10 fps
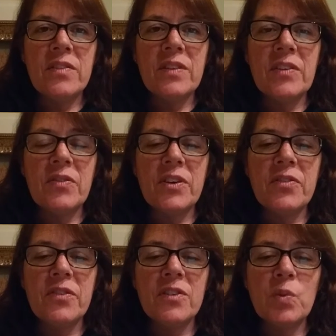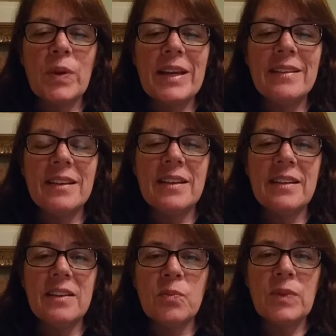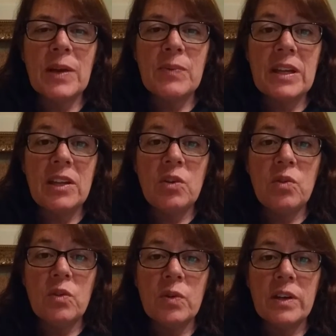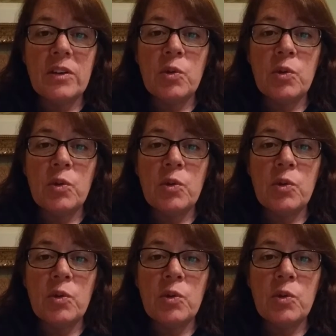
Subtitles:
like for your first week, it's going to take some time getting used to it.